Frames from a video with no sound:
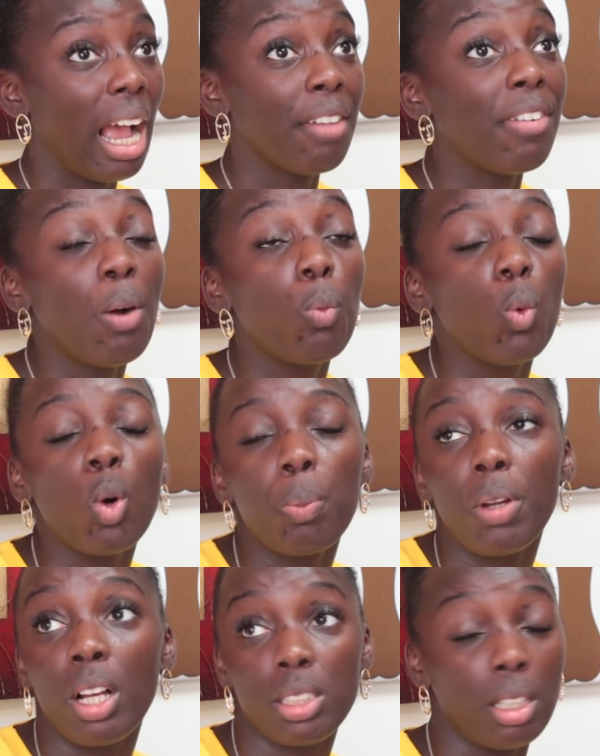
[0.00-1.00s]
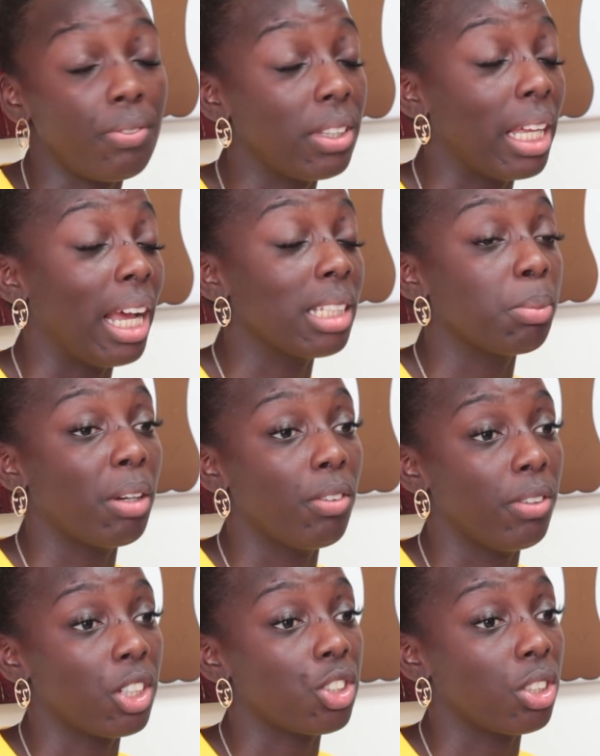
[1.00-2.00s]
If I walk past something that has my
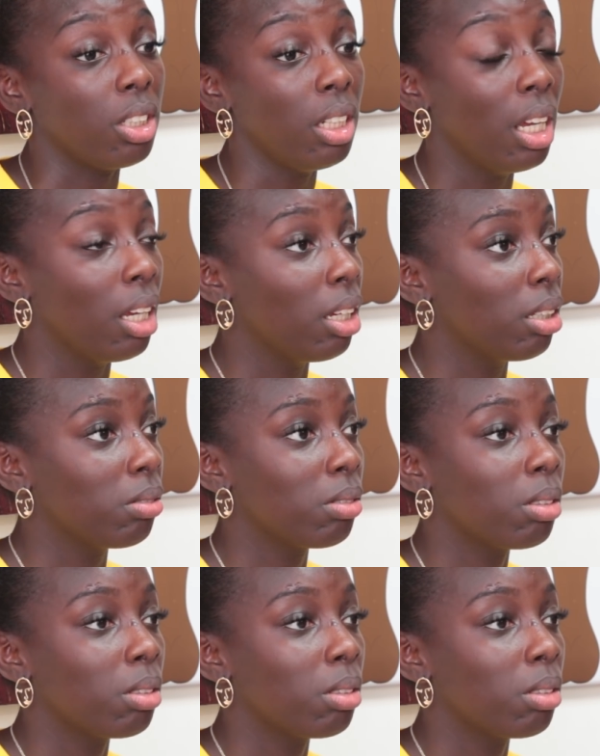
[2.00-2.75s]
reflection, mm.